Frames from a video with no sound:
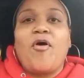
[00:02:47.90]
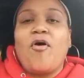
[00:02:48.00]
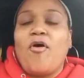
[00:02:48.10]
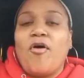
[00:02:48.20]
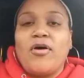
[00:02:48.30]

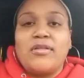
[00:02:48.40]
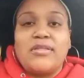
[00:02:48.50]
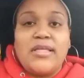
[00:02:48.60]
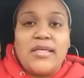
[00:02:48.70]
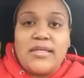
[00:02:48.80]
all
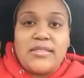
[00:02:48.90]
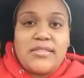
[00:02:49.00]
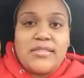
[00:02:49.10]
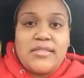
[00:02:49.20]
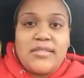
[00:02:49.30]

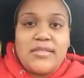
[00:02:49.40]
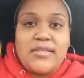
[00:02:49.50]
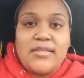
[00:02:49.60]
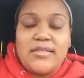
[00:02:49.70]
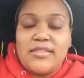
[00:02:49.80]
things.
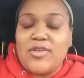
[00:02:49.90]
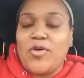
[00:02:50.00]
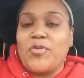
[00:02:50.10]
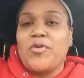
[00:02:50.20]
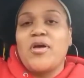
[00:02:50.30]

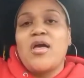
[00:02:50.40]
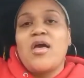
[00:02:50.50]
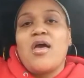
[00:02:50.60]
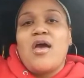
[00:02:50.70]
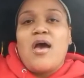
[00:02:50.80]
So
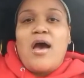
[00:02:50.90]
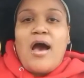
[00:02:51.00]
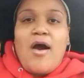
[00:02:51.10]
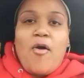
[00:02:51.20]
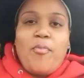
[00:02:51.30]

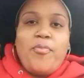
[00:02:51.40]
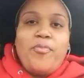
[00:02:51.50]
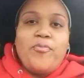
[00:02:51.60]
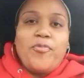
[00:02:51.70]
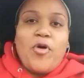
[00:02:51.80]
I'll
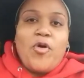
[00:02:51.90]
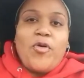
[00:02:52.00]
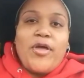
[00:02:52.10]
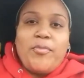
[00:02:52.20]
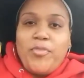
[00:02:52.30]
go
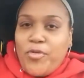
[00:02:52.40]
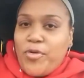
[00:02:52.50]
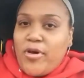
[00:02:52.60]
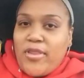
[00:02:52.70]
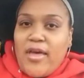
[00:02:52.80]
and
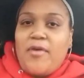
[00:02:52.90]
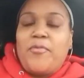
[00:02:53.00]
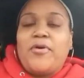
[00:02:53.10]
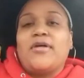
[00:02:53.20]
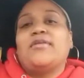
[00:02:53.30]
pull that
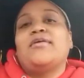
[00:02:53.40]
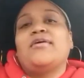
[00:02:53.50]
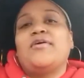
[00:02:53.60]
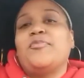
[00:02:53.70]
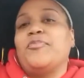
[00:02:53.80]
one.
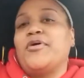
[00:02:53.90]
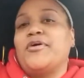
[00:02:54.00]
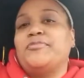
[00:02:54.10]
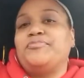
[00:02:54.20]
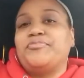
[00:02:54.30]

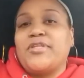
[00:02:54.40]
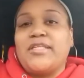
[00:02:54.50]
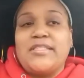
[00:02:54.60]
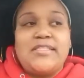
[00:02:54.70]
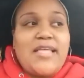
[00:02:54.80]
But
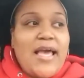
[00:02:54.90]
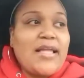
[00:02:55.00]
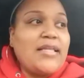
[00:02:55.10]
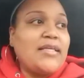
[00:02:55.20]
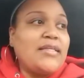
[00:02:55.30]

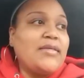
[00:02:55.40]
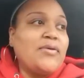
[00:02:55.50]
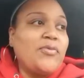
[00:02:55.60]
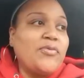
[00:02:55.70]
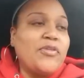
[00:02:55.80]
exactly,
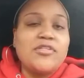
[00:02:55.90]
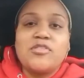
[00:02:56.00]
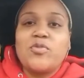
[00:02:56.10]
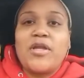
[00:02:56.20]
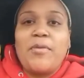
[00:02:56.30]
this
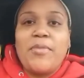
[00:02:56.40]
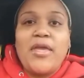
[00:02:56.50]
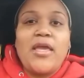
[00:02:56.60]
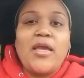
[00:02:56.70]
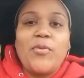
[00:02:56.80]
is what I
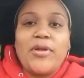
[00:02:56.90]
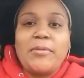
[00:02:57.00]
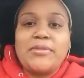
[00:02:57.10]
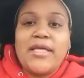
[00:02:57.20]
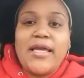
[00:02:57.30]
mean when
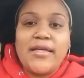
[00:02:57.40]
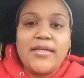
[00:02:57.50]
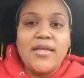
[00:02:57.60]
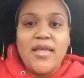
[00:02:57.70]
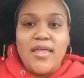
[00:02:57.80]
I'm saying
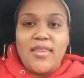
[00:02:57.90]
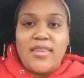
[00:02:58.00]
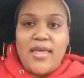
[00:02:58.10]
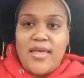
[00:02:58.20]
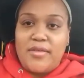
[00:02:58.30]

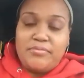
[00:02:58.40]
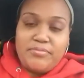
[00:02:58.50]
that